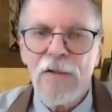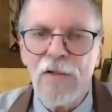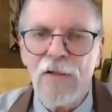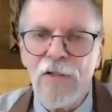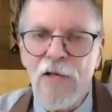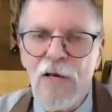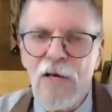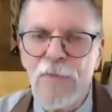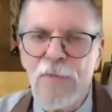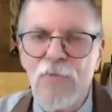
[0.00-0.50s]
The
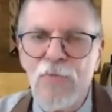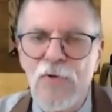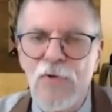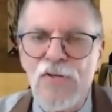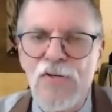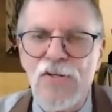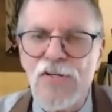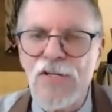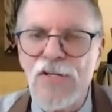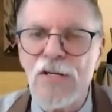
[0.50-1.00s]
layman
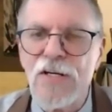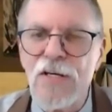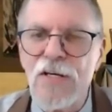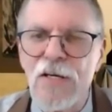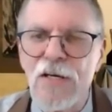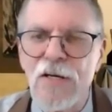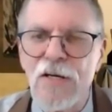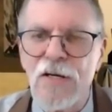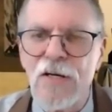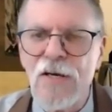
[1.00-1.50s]
was
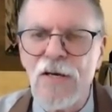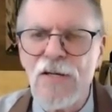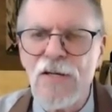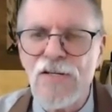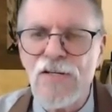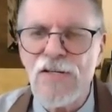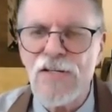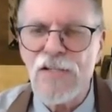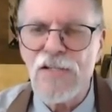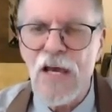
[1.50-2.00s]
sitting in
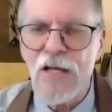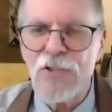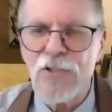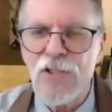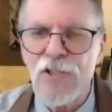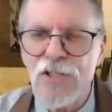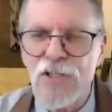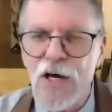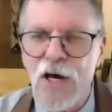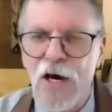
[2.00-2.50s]
his
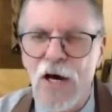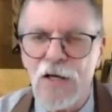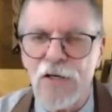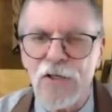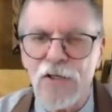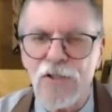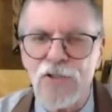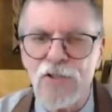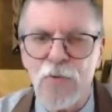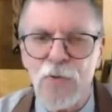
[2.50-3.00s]
thatched
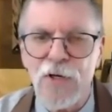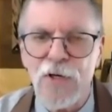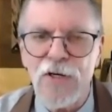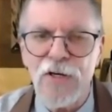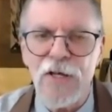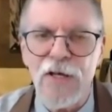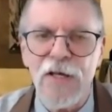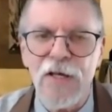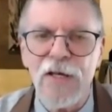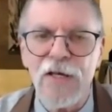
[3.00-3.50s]
cottage one
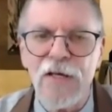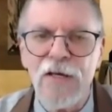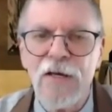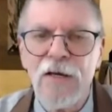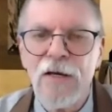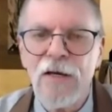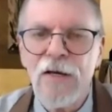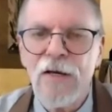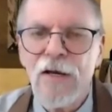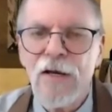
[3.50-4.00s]

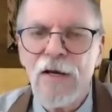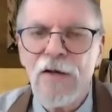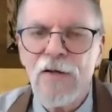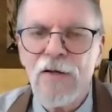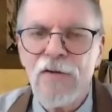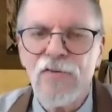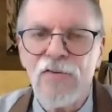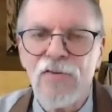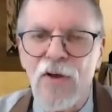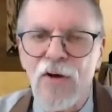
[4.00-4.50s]
day,
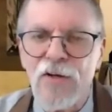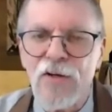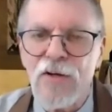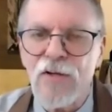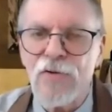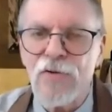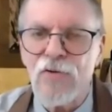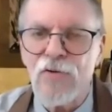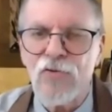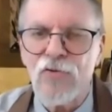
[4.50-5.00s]

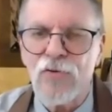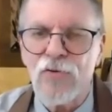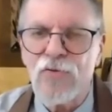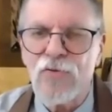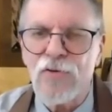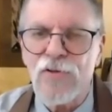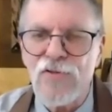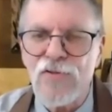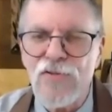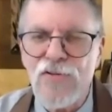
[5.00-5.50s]
studying the
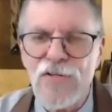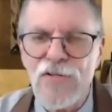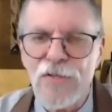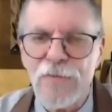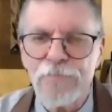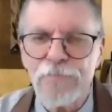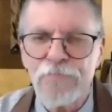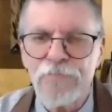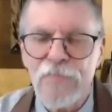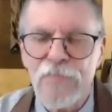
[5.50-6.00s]

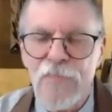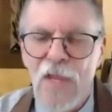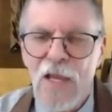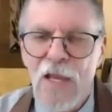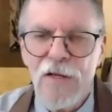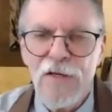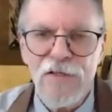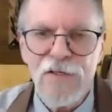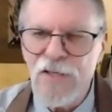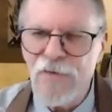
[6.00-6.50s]
sutras.
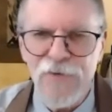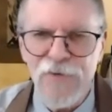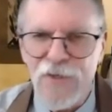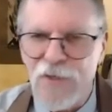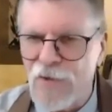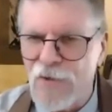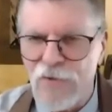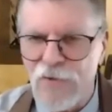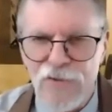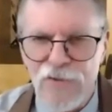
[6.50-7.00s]

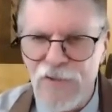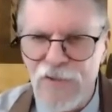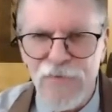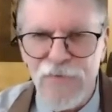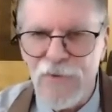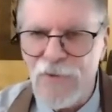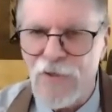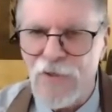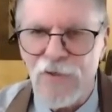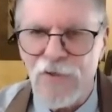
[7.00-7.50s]
"Difficult,
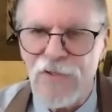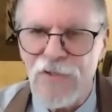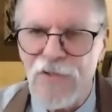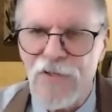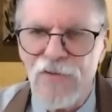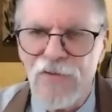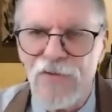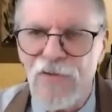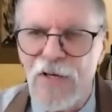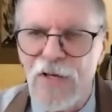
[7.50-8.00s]
difficult,"
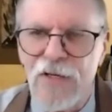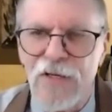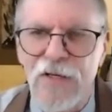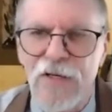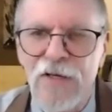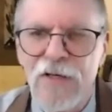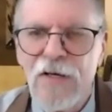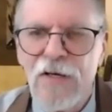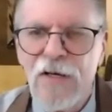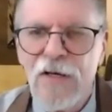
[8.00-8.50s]
he
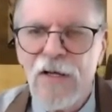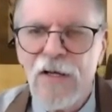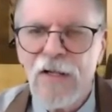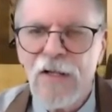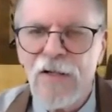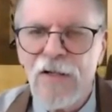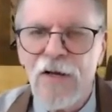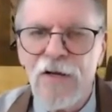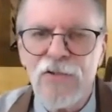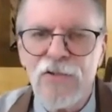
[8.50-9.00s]
said,
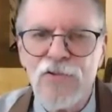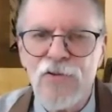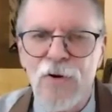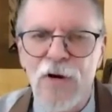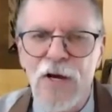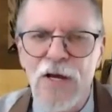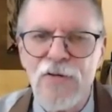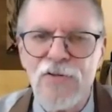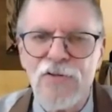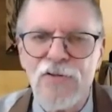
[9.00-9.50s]
"like
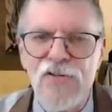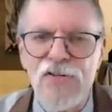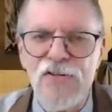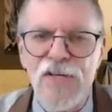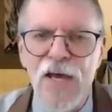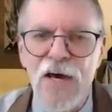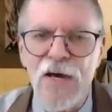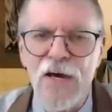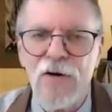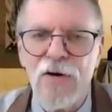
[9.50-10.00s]
trying to
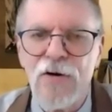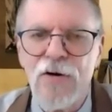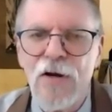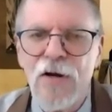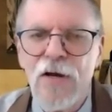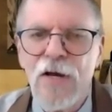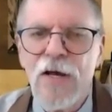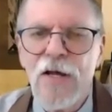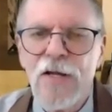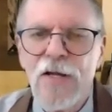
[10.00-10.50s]

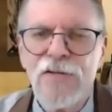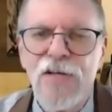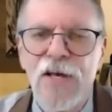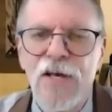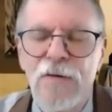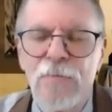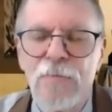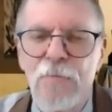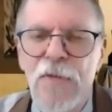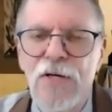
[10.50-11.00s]
scatter
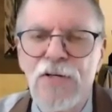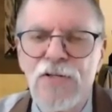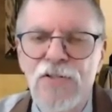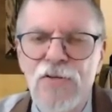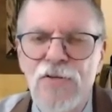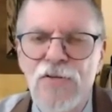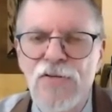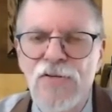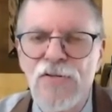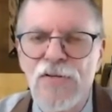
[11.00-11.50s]
10
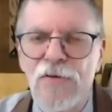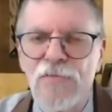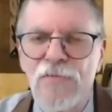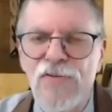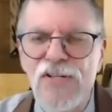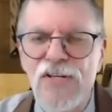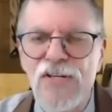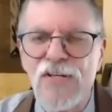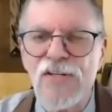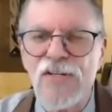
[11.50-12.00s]
measures of
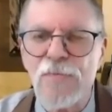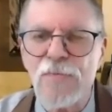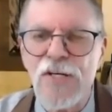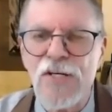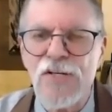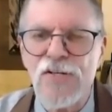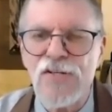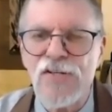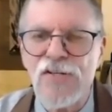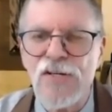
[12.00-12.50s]

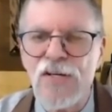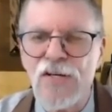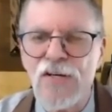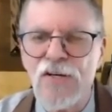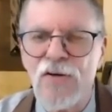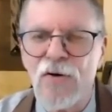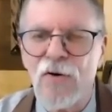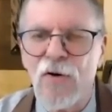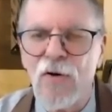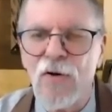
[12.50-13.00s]
sesame
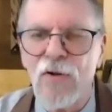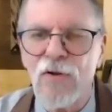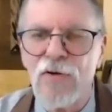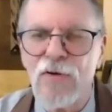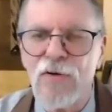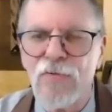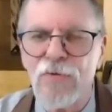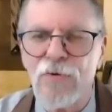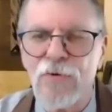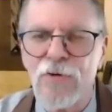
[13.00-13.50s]
seed all
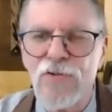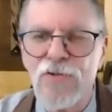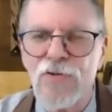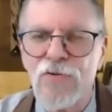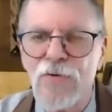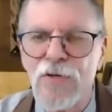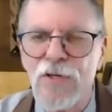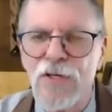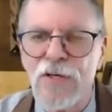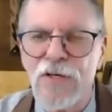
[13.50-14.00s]
over a
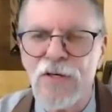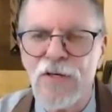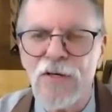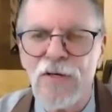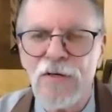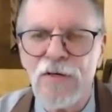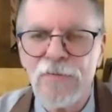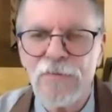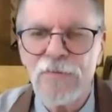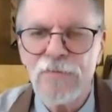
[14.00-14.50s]

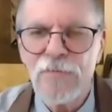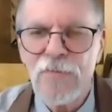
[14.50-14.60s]
tree."